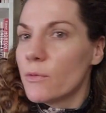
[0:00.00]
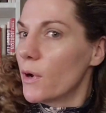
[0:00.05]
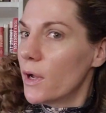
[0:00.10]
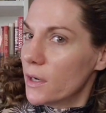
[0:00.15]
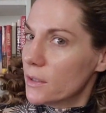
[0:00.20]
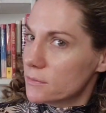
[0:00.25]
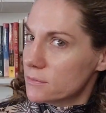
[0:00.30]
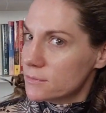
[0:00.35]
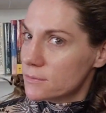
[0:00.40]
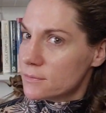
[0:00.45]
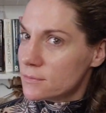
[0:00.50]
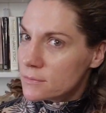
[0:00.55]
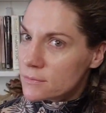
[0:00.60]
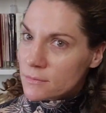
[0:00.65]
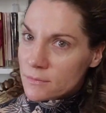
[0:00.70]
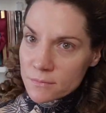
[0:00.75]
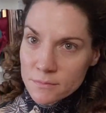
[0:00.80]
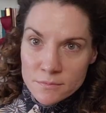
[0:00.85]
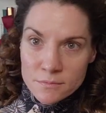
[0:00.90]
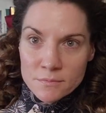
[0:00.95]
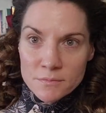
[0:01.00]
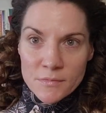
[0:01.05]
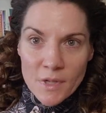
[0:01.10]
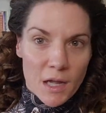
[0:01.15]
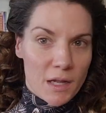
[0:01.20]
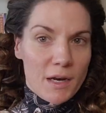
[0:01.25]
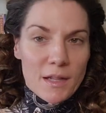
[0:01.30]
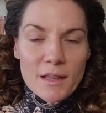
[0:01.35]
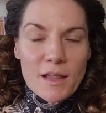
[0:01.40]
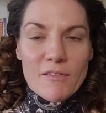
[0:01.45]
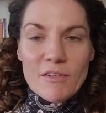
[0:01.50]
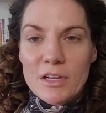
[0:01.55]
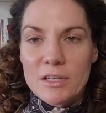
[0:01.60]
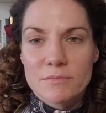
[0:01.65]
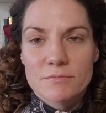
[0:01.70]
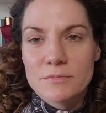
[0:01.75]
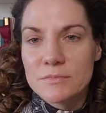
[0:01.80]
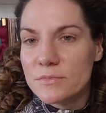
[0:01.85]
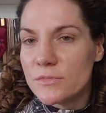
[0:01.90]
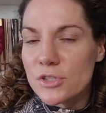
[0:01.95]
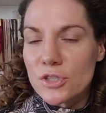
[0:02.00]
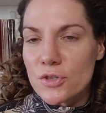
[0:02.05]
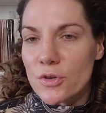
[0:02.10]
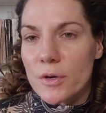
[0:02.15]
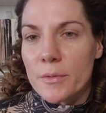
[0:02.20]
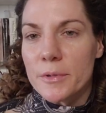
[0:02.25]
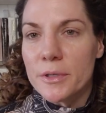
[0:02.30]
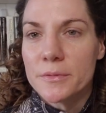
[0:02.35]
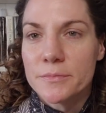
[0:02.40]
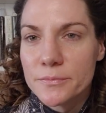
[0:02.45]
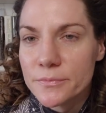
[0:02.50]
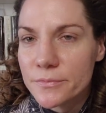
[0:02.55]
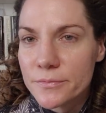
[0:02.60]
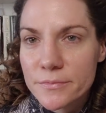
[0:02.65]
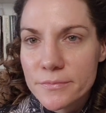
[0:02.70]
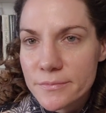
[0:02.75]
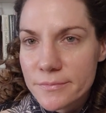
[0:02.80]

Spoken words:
one. And I love it. It's adorable.